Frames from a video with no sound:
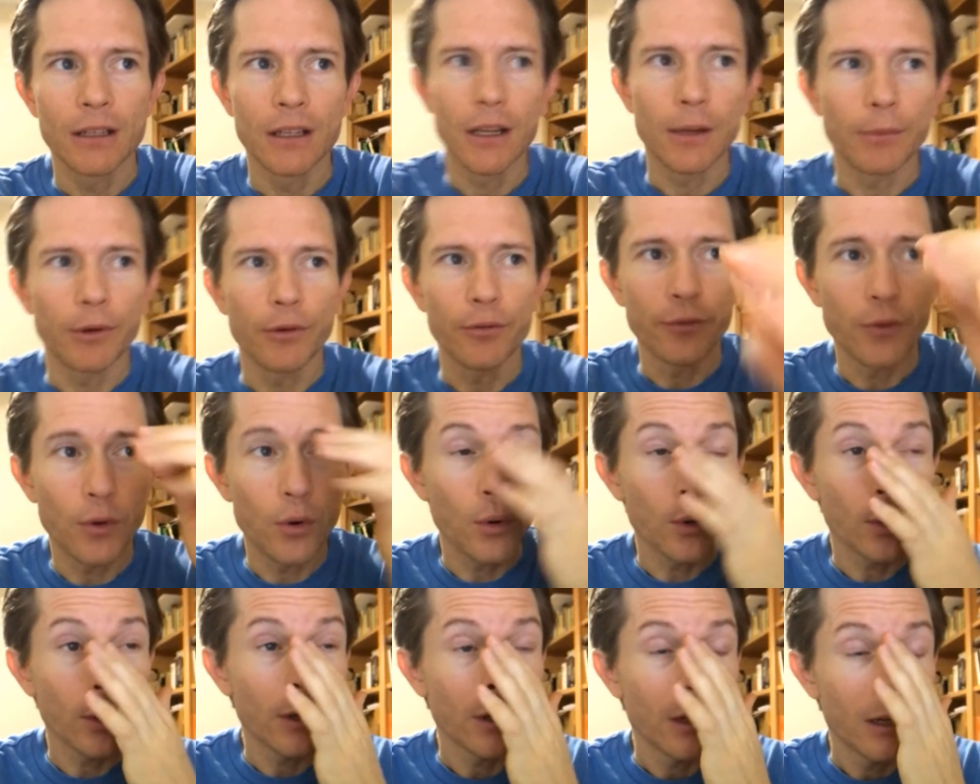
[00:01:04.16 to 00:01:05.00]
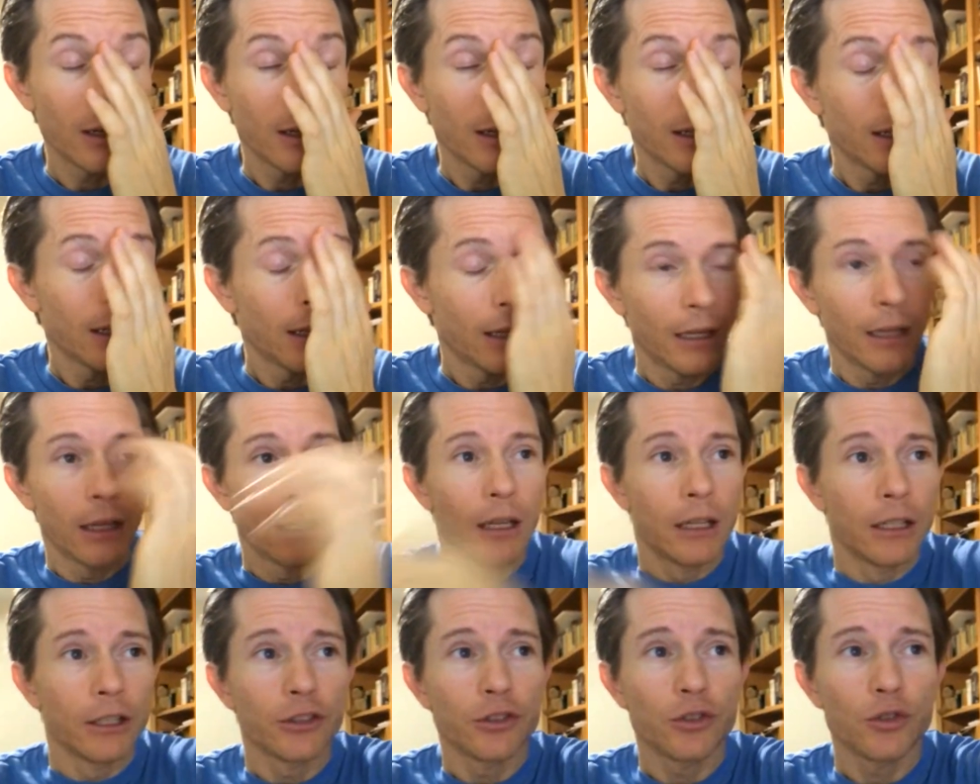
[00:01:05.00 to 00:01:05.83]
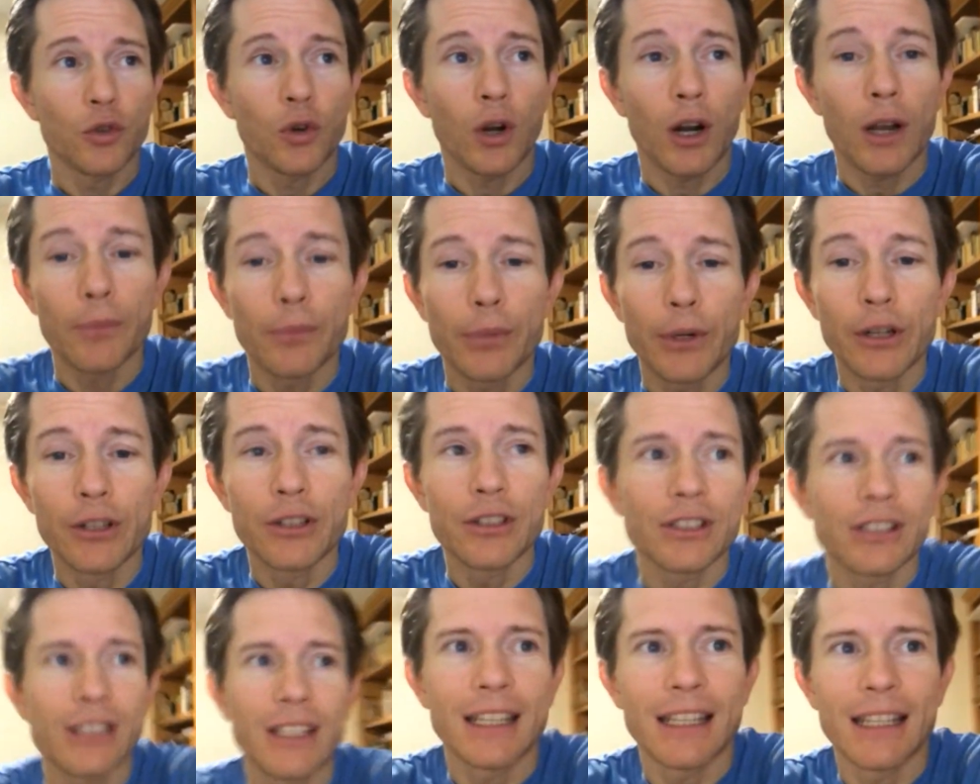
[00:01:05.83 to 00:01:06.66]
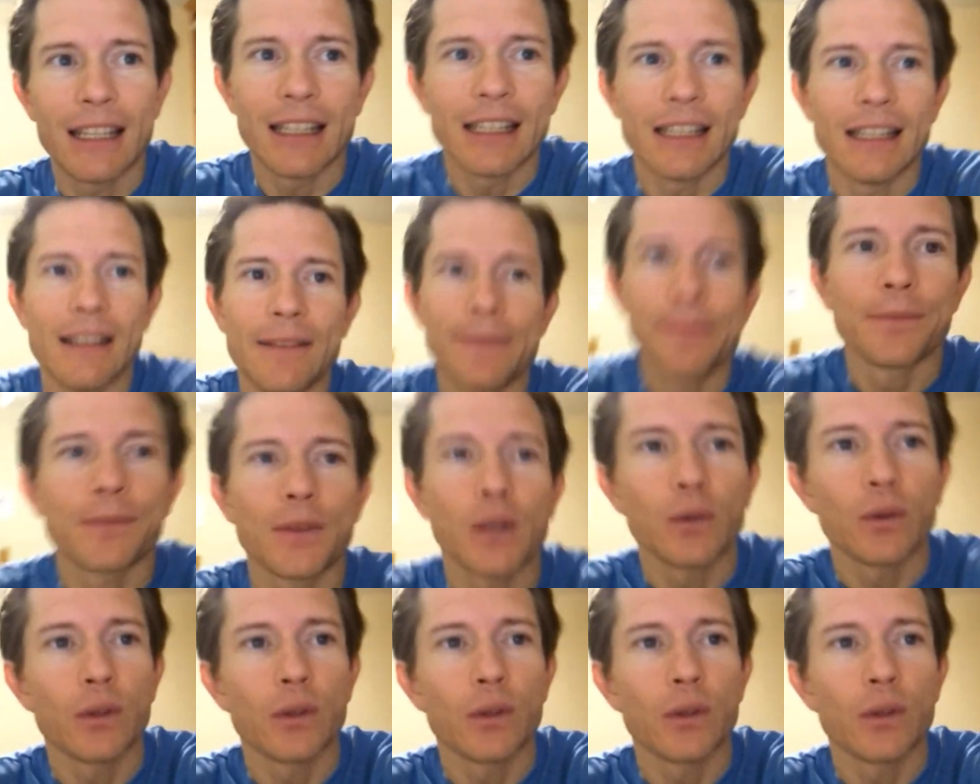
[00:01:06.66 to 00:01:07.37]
Number four, scrub your skin